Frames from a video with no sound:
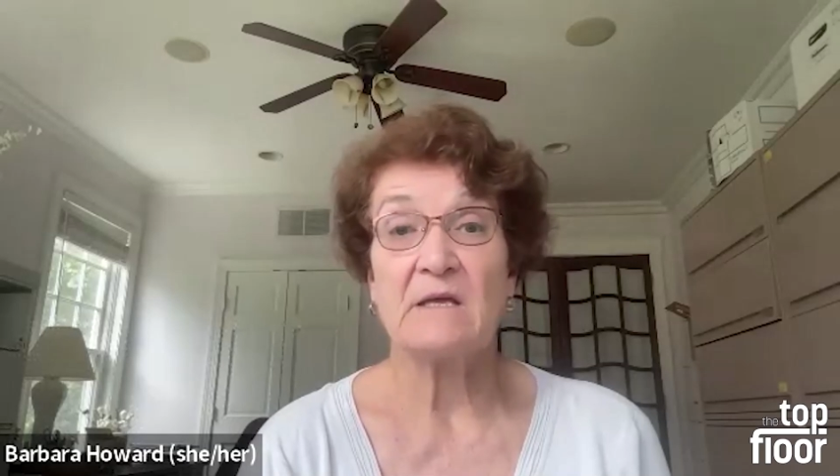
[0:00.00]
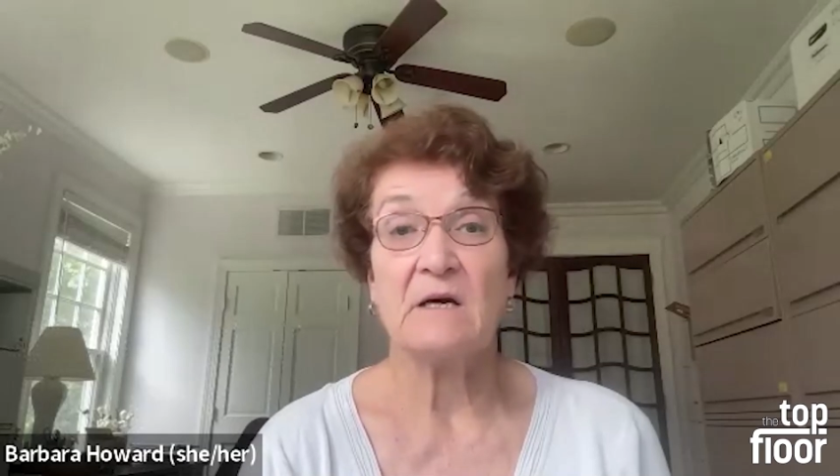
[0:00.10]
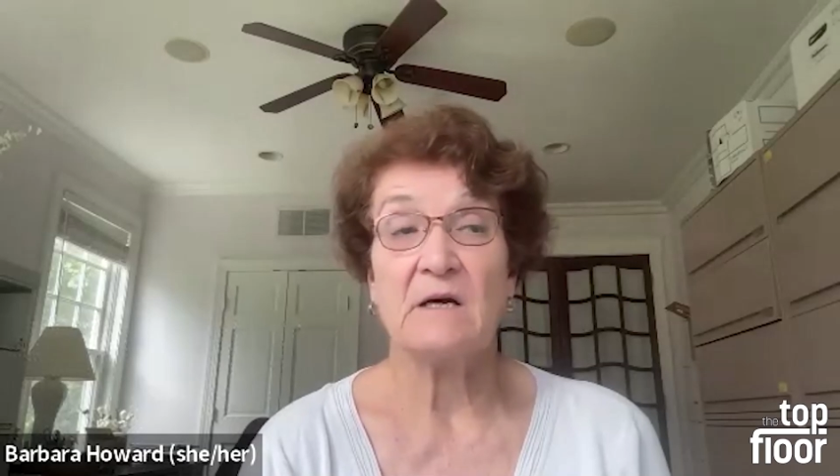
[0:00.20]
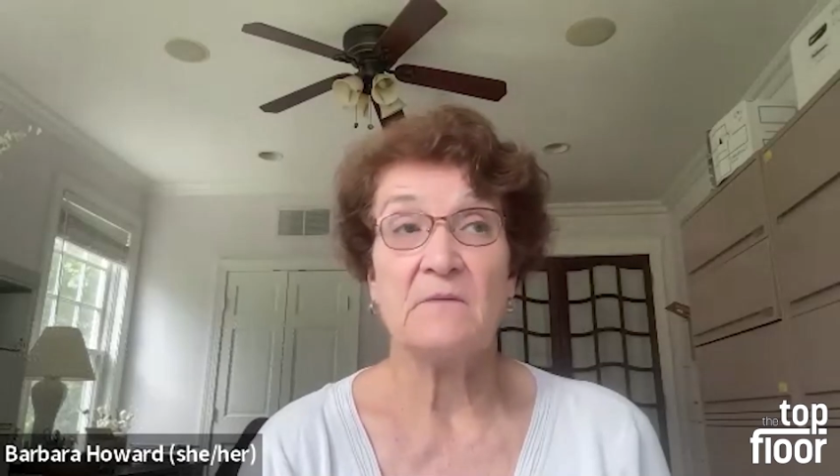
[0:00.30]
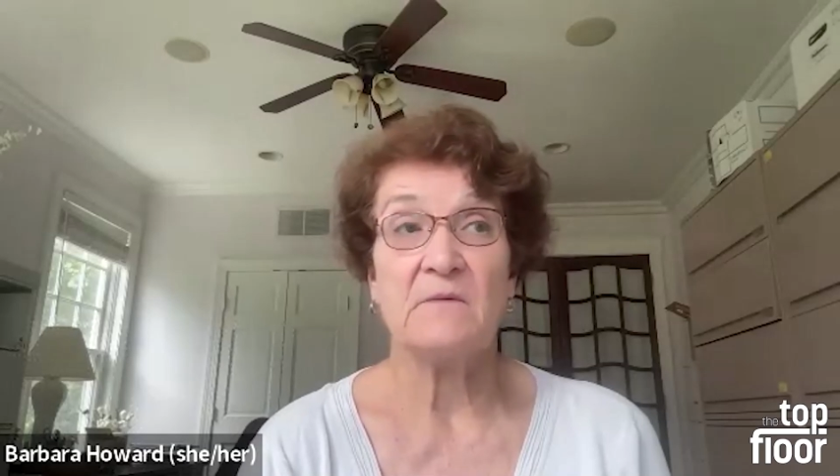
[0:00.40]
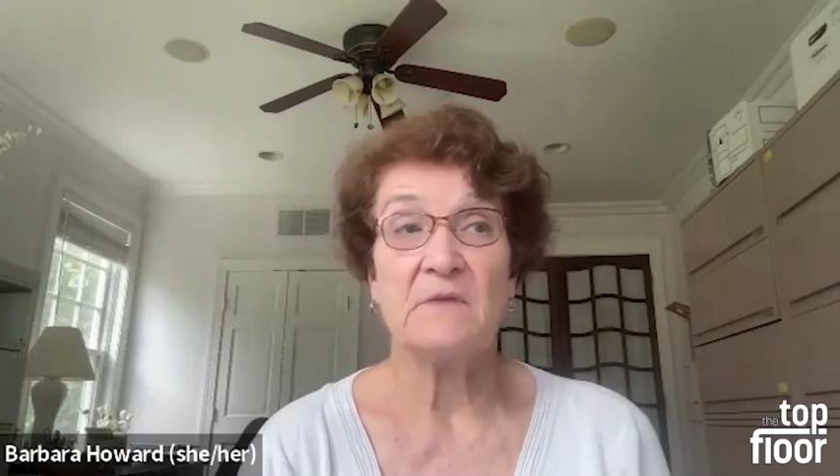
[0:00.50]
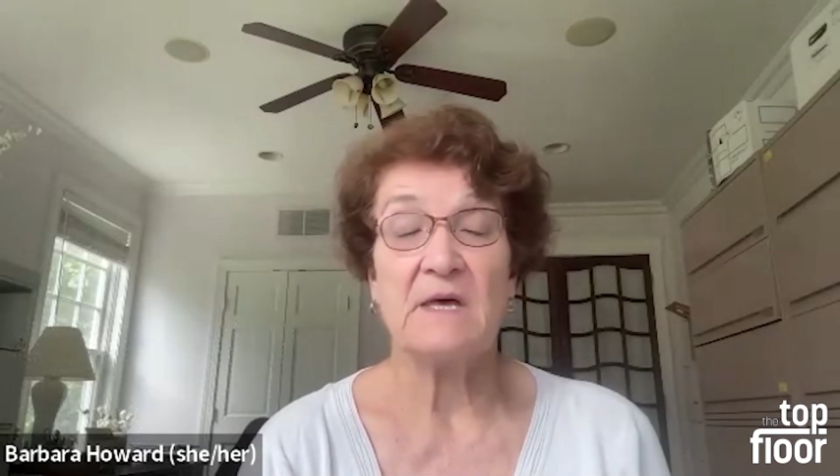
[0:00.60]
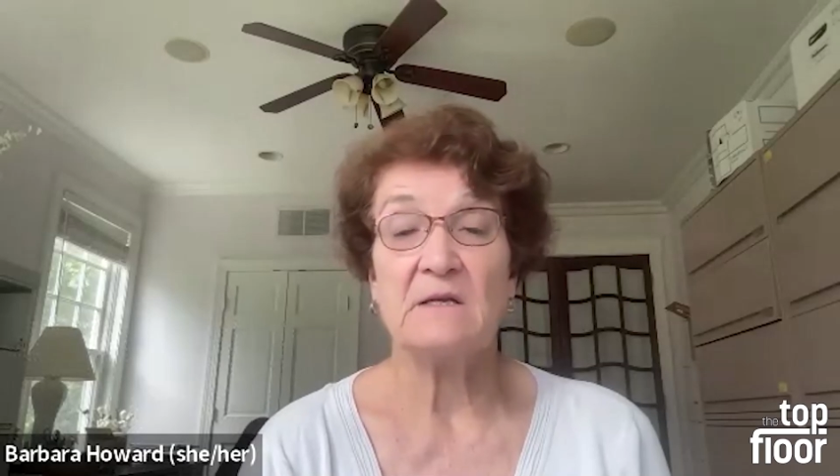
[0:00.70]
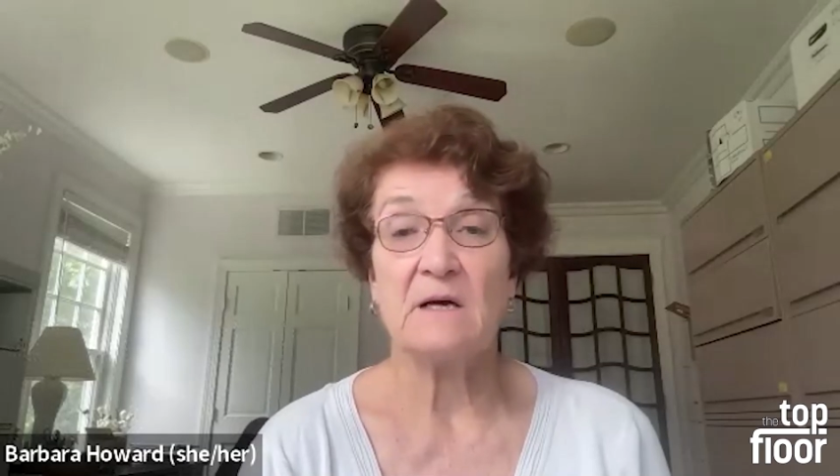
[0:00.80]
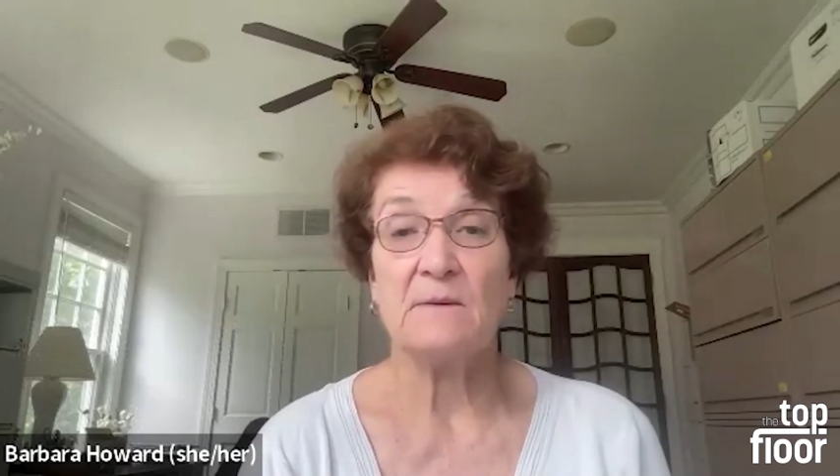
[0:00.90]

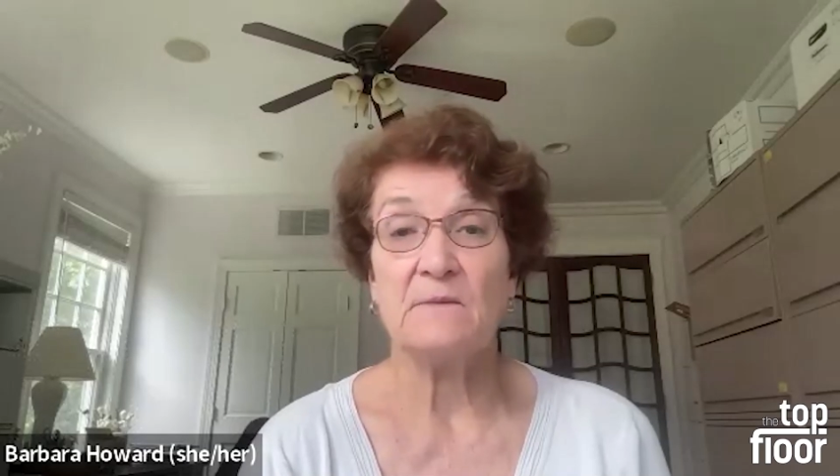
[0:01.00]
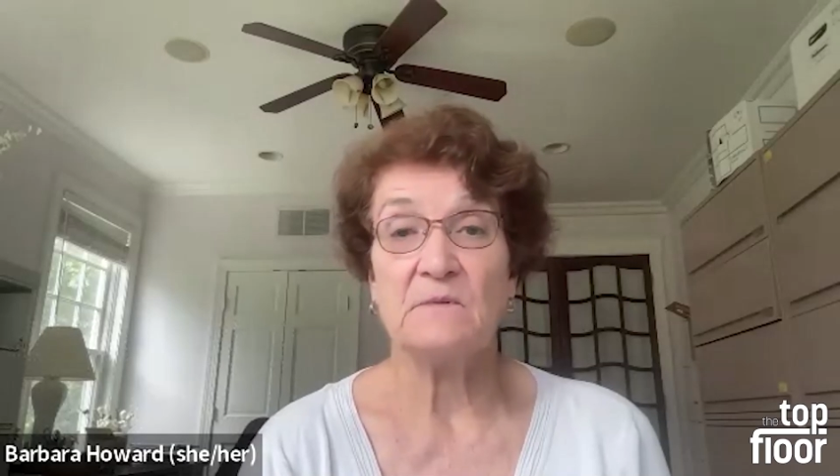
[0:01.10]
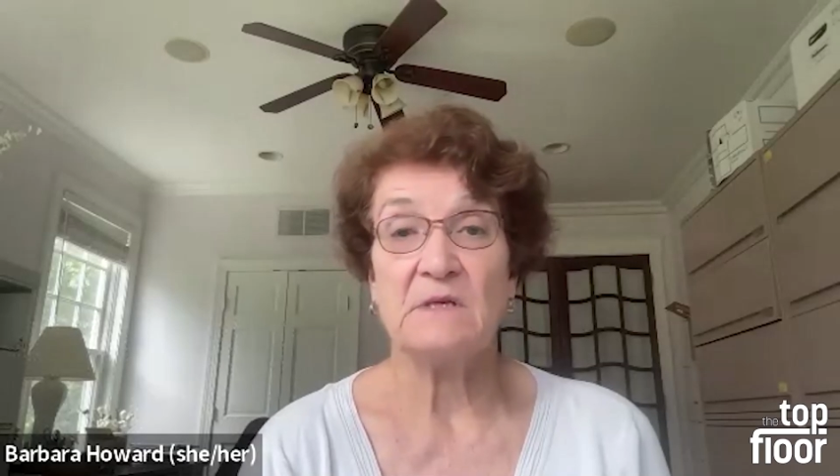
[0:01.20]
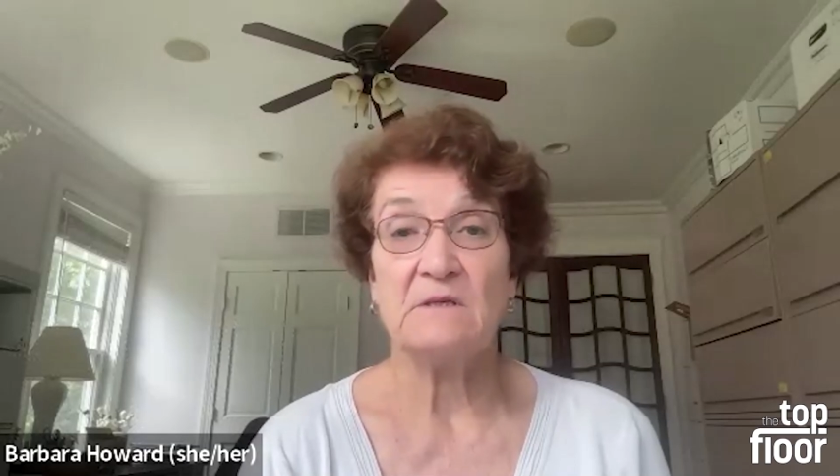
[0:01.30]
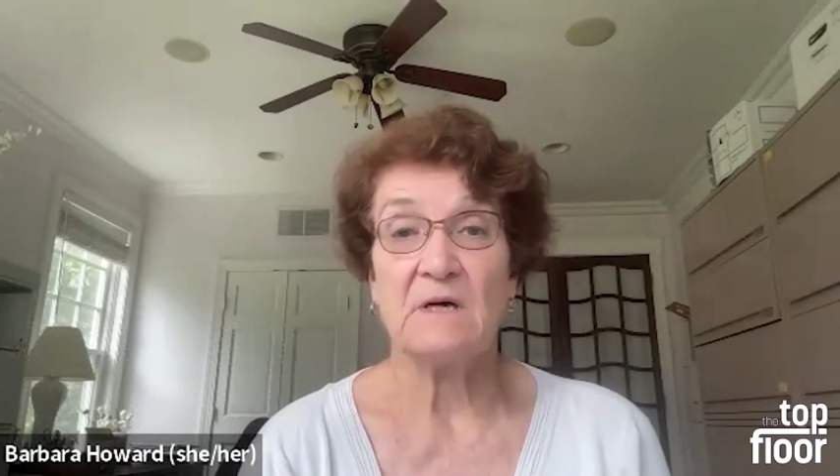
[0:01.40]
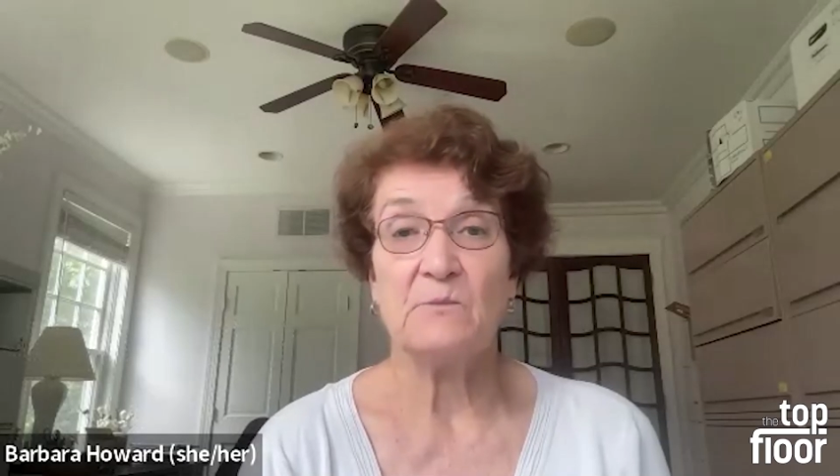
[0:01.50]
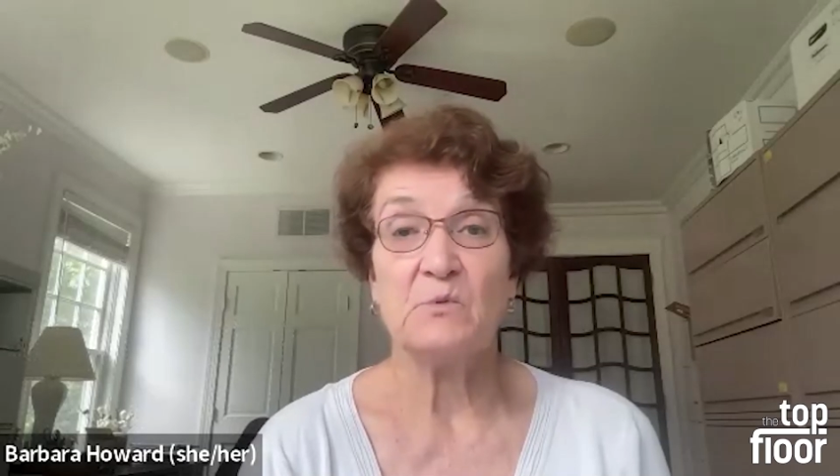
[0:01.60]
that I'm